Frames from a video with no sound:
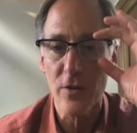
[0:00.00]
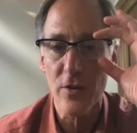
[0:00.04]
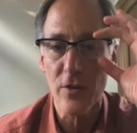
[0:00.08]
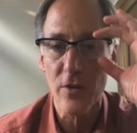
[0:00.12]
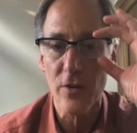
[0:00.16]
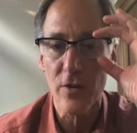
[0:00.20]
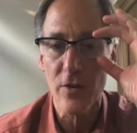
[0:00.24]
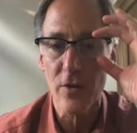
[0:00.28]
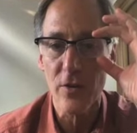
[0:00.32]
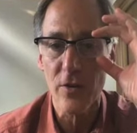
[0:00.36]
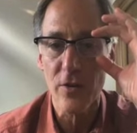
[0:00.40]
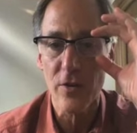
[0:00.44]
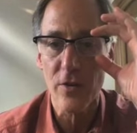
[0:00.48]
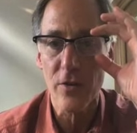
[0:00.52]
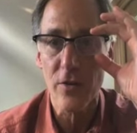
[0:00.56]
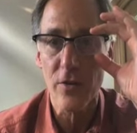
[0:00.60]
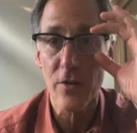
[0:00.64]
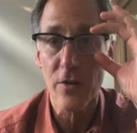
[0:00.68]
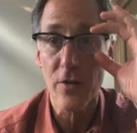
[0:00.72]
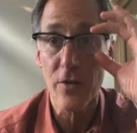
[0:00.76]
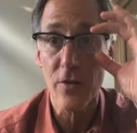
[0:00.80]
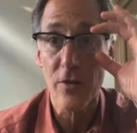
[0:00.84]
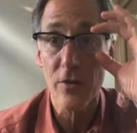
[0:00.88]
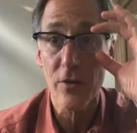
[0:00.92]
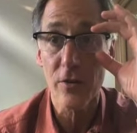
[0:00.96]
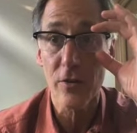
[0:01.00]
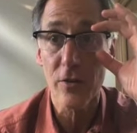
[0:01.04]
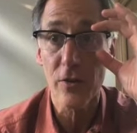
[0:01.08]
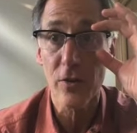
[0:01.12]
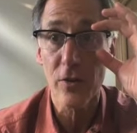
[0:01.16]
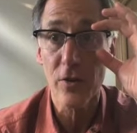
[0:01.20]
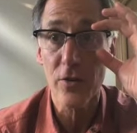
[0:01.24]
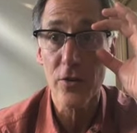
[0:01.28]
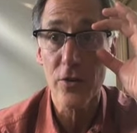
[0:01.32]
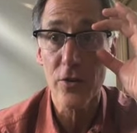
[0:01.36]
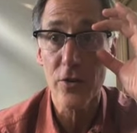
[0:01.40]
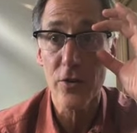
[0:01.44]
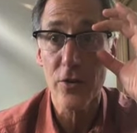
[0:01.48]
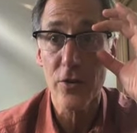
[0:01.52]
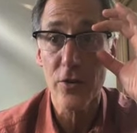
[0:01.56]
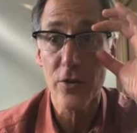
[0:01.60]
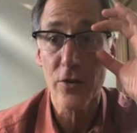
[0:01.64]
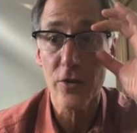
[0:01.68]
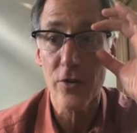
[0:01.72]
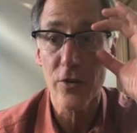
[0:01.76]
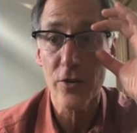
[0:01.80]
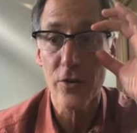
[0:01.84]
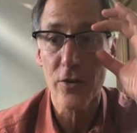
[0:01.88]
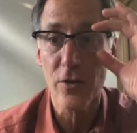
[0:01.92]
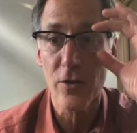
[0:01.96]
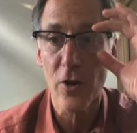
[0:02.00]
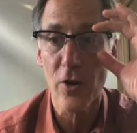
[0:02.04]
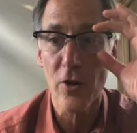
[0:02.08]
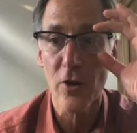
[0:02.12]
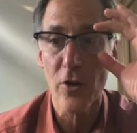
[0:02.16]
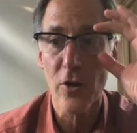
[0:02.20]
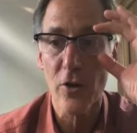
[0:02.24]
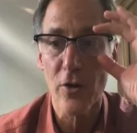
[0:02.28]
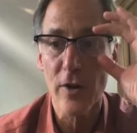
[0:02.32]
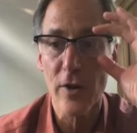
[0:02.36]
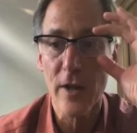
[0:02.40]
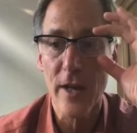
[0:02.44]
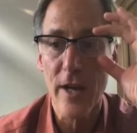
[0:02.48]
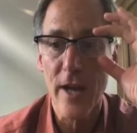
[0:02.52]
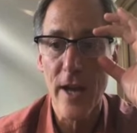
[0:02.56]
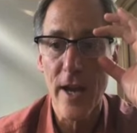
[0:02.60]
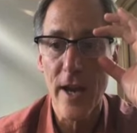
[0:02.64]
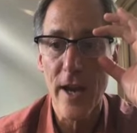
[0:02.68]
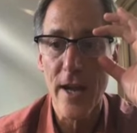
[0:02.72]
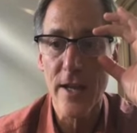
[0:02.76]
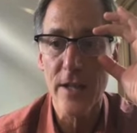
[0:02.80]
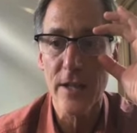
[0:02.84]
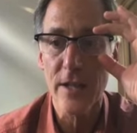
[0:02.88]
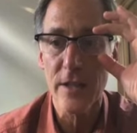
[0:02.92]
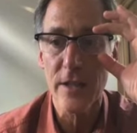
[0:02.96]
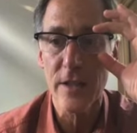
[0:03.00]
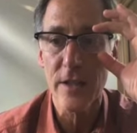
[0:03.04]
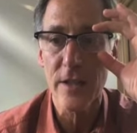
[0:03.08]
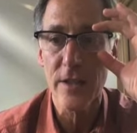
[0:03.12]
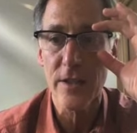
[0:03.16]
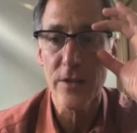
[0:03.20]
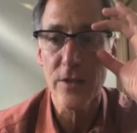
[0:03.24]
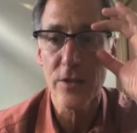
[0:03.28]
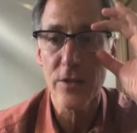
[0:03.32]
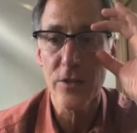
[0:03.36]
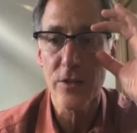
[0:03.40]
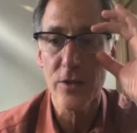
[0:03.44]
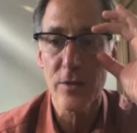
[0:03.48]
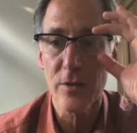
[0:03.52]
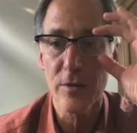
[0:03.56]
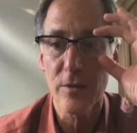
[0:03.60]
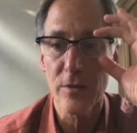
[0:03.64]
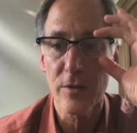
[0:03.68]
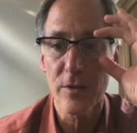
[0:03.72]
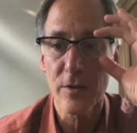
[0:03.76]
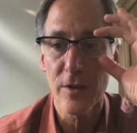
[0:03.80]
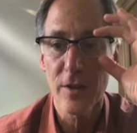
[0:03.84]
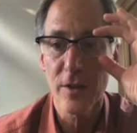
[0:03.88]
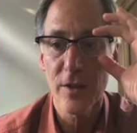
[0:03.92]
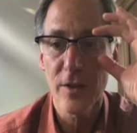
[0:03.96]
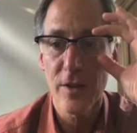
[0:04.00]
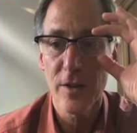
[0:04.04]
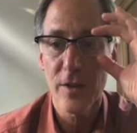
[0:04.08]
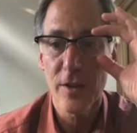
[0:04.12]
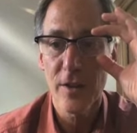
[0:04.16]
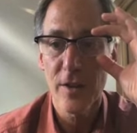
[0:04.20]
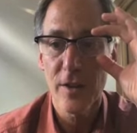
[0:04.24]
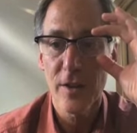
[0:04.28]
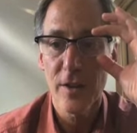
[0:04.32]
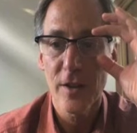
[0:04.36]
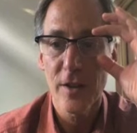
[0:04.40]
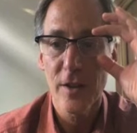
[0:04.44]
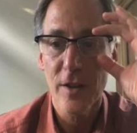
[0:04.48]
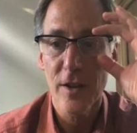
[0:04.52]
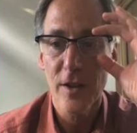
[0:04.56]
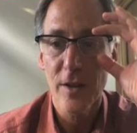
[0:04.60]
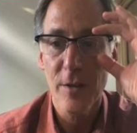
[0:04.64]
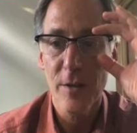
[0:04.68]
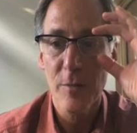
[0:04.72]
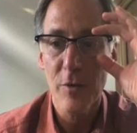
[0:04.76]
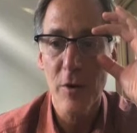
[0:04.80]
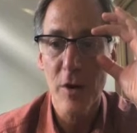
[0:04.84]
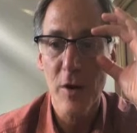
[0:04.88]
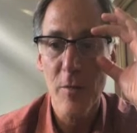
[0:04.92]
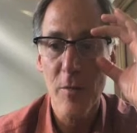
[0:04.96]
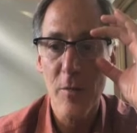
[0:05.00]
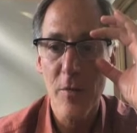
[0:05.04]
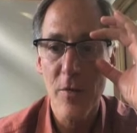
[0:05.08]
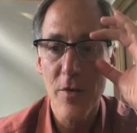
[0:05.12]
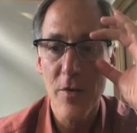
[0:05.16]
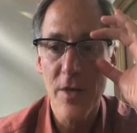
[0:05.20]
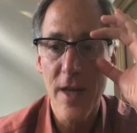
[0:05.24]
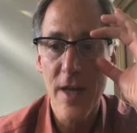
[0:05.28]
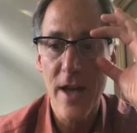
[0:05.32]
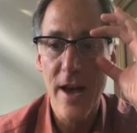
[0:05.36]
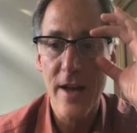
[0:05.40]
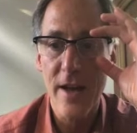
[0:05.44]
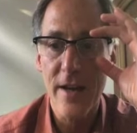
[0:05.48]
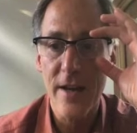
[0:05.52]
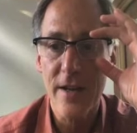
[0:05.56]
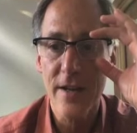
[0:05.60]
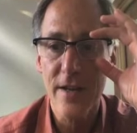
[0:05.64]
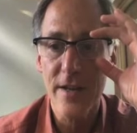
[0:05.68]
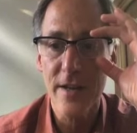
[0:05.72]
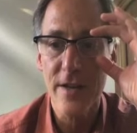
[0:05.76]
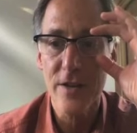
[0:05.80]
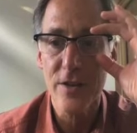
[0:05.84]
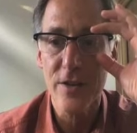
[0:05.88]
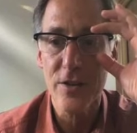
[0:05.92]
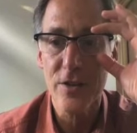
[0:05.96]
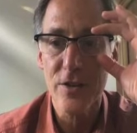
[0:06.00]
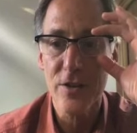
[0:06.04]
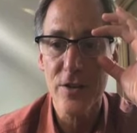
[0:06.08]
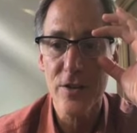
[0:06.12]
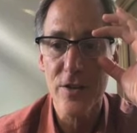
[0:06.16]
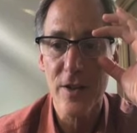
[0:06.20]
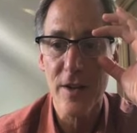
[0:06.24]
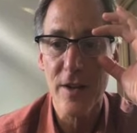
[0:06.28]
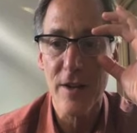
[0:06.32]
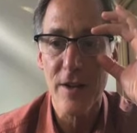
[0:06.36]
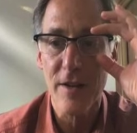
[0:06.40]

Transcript: or are there longer cannulas to, the problem with that is,